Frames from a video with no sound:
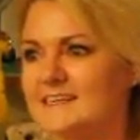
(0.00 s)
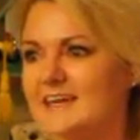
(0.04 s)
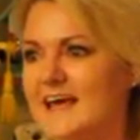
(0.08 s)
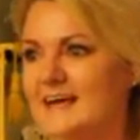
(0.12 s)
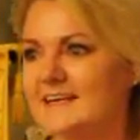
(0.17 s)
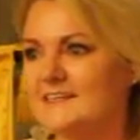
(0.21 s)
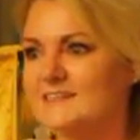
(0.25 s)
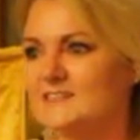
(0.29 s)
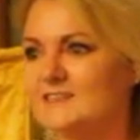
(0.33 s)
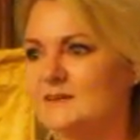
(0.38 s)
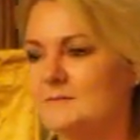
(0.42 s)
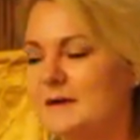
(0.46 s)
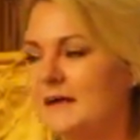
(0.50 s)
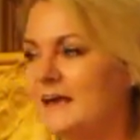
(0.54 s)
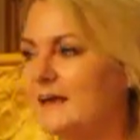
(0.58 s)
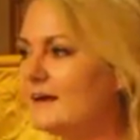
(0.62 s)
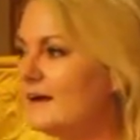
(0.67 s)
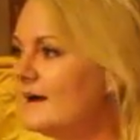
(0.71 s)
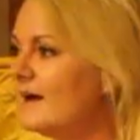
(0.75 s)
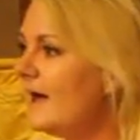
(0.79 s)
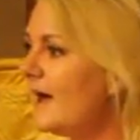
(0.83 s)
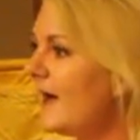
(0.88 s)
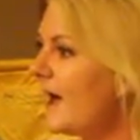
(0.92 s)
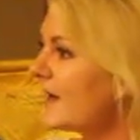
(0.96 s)
next to me
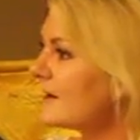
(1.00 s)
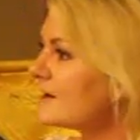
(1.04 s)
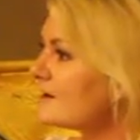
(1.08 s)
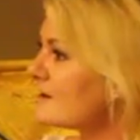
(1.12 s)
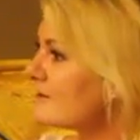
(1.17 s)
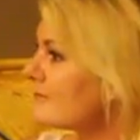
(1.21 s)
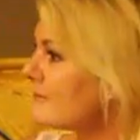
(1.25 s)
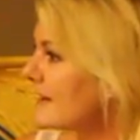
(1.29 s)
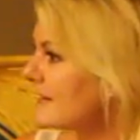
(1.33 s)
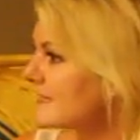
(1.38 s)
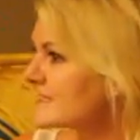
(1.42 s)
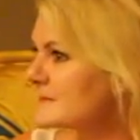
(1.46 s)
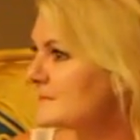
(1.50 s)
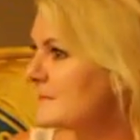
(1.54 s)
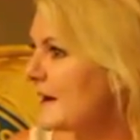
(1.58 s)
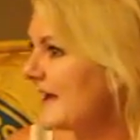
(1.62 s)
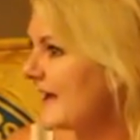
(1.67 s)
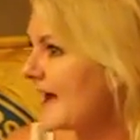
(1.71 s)
and corrects my